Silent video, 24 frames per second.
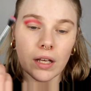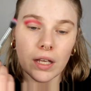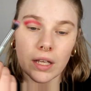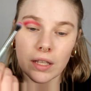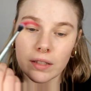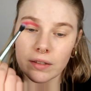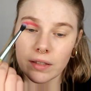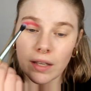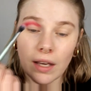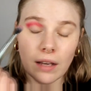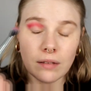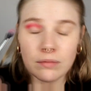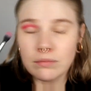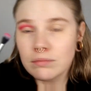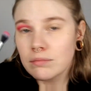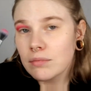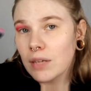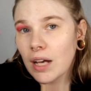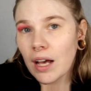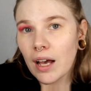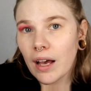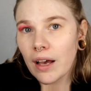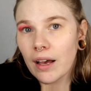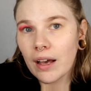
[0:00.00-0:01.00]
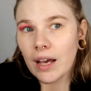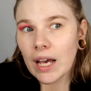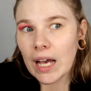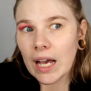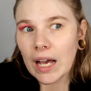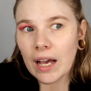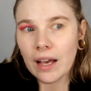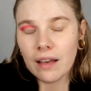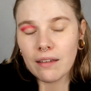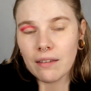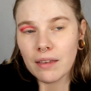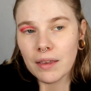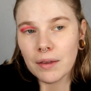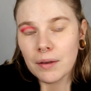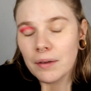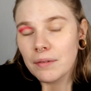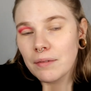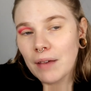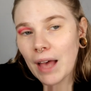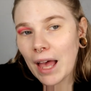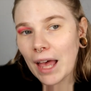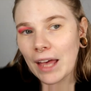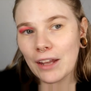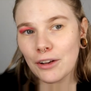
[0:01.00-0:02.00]
And yeah, I,
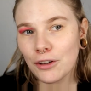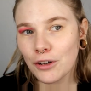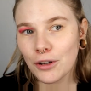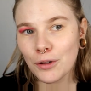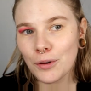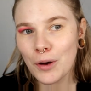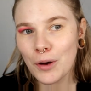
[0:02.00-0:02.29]
I don't know